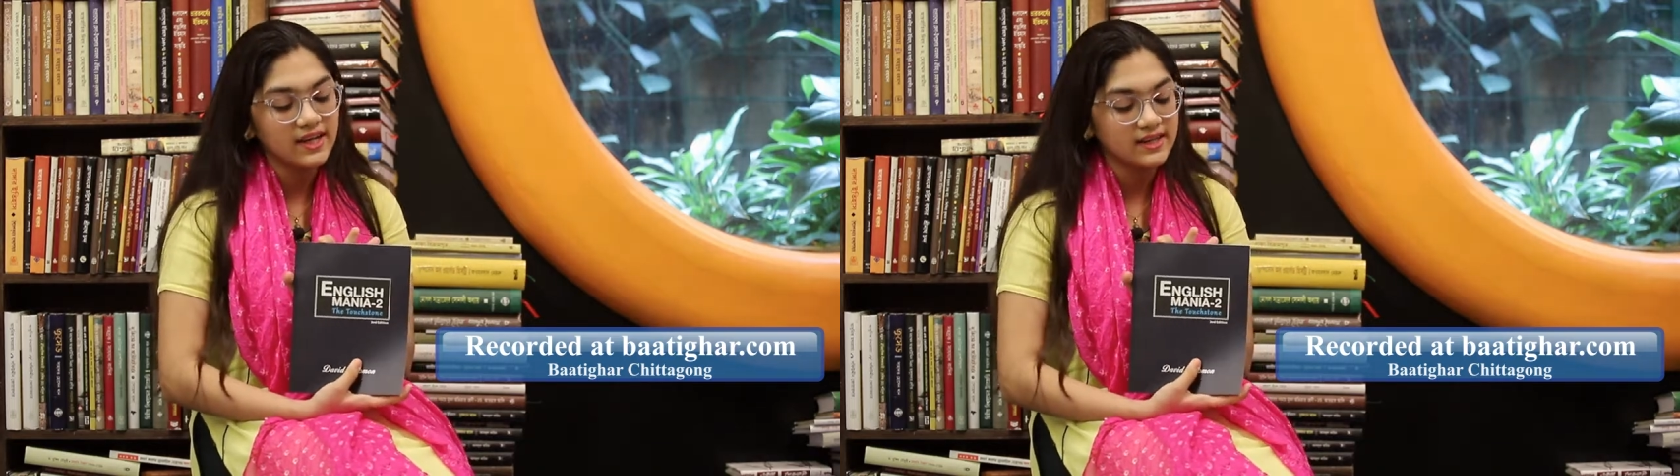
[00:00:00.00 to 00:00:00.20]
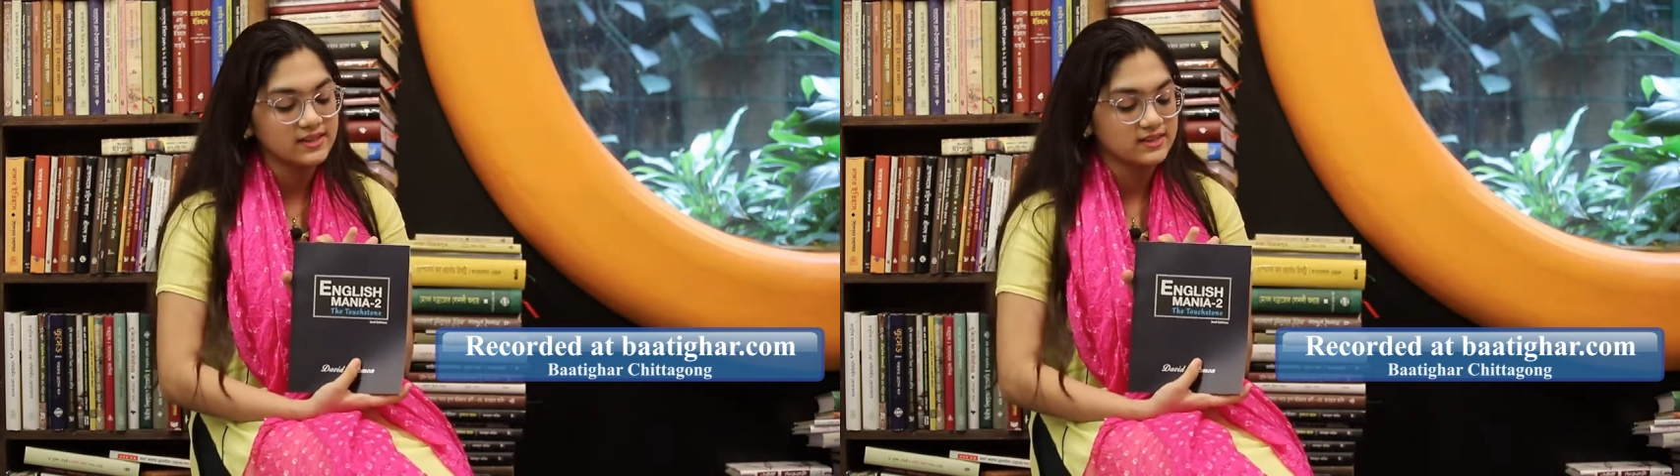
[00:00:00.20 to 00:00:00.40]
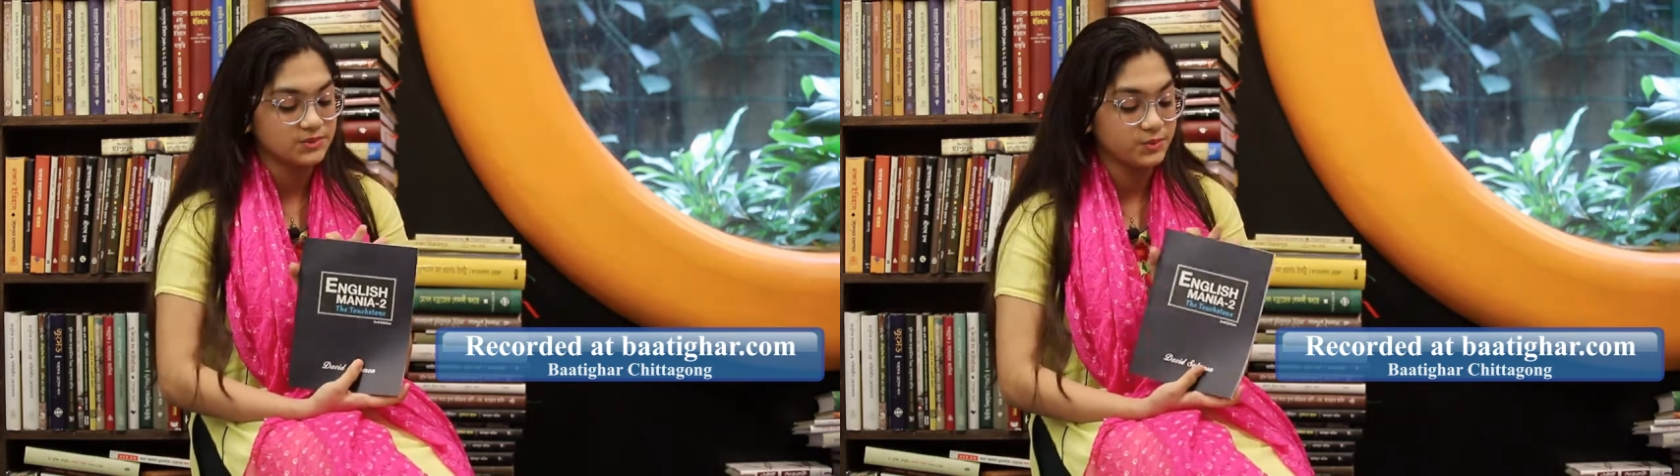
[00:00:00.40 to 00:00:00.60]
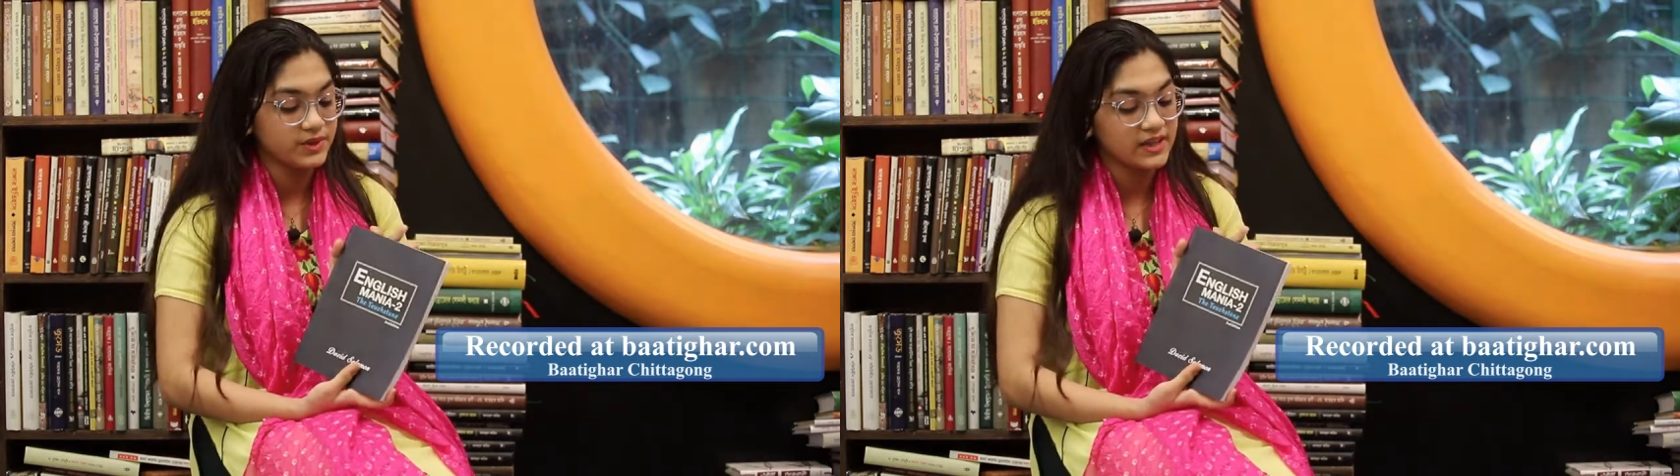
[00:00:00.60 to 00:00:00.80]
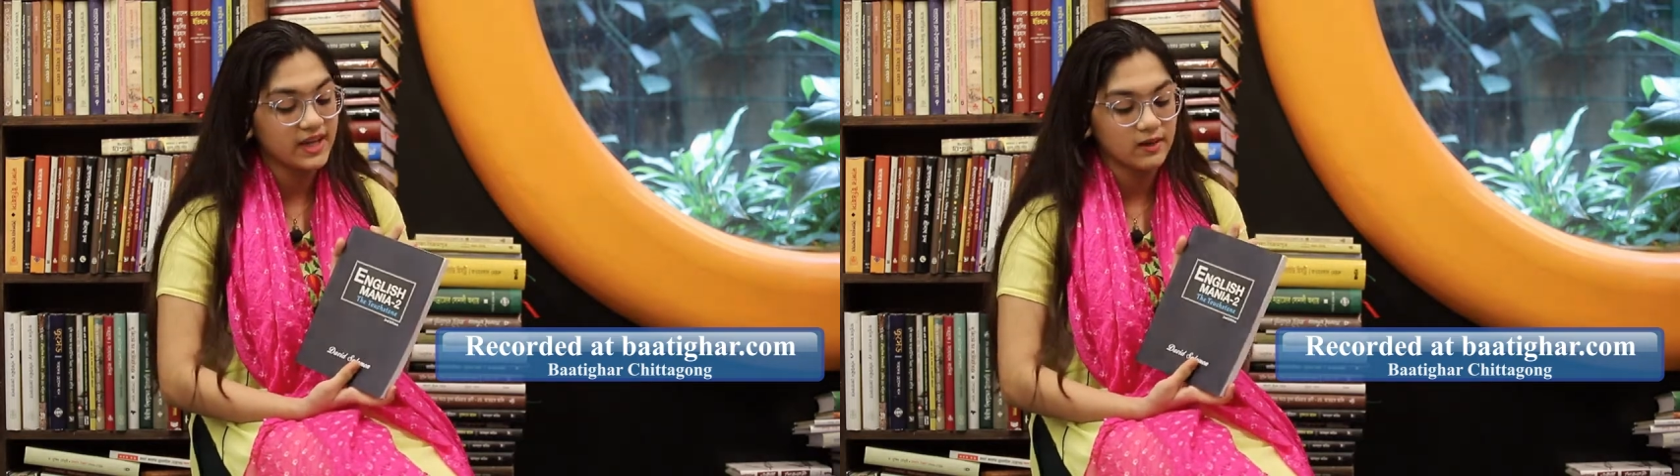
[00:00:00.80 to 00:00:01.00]
and it's
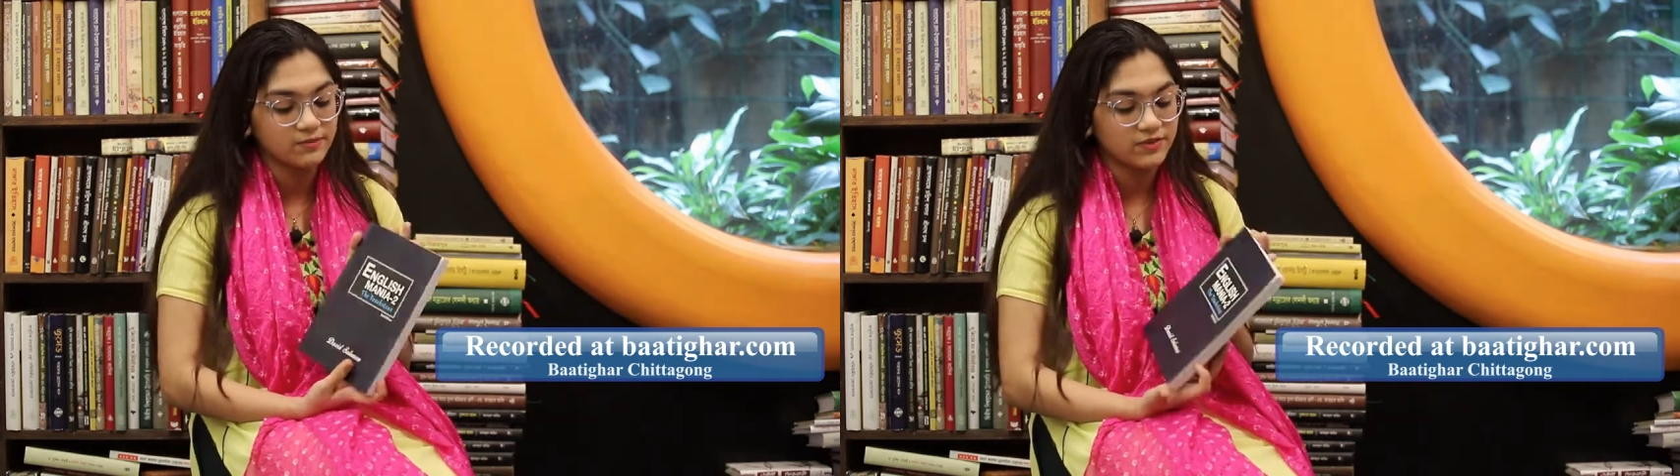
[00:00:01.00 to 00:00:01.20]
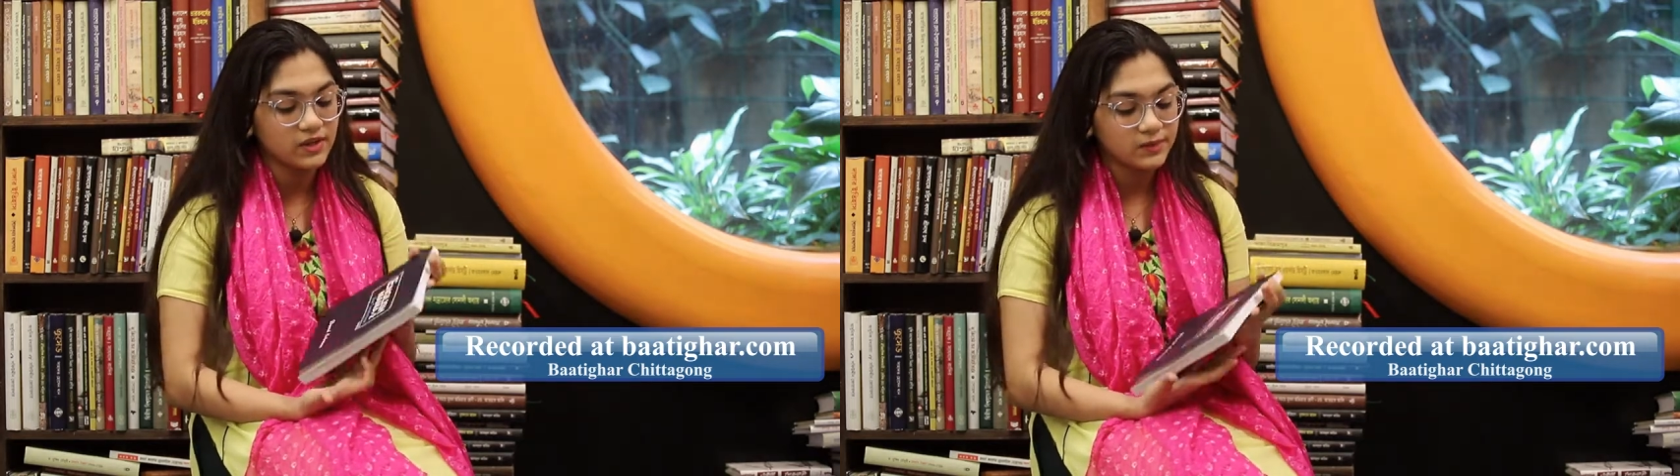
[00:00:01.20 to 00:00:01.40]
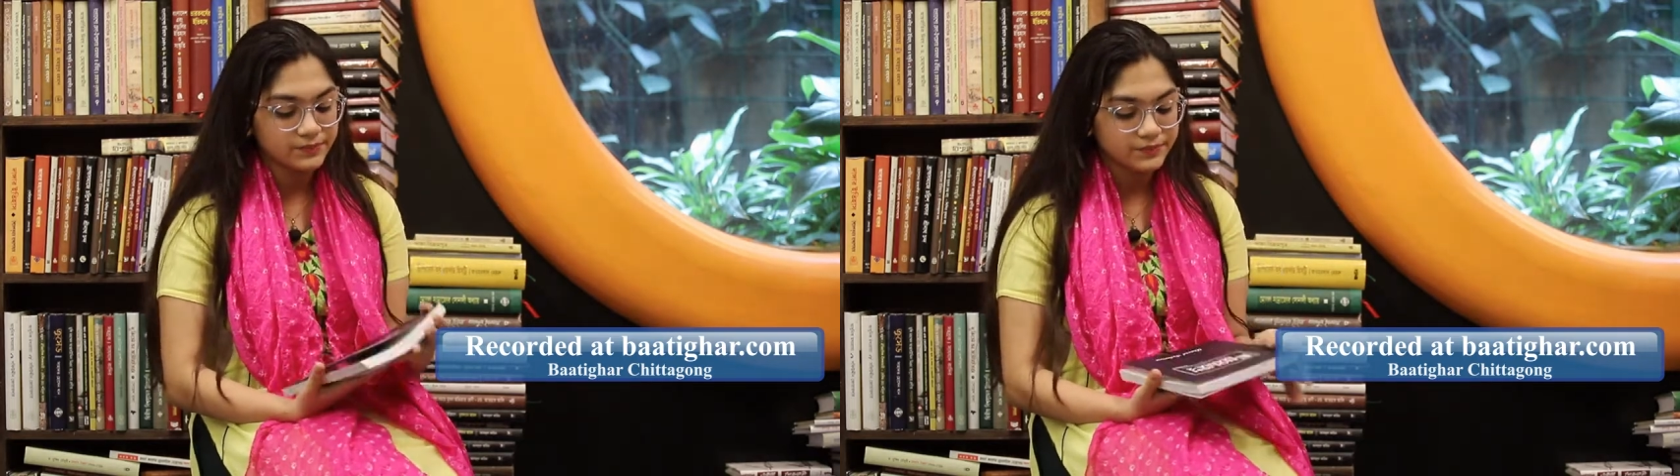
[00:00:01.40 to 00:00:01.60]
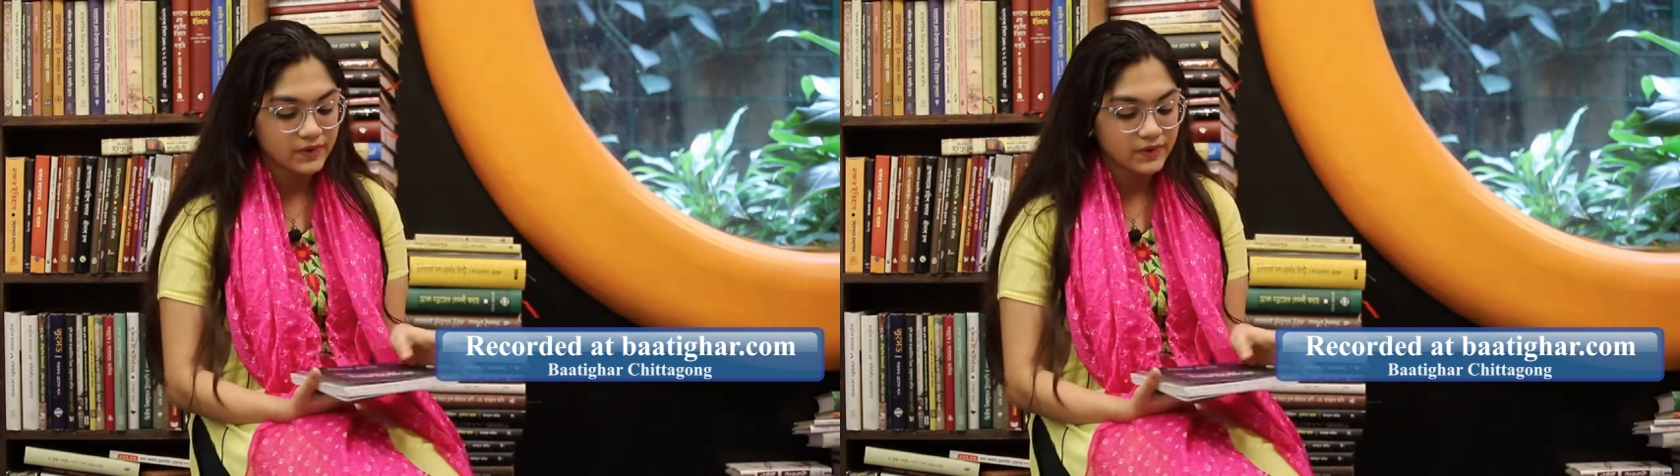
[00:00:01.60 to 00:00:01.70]
really helpful.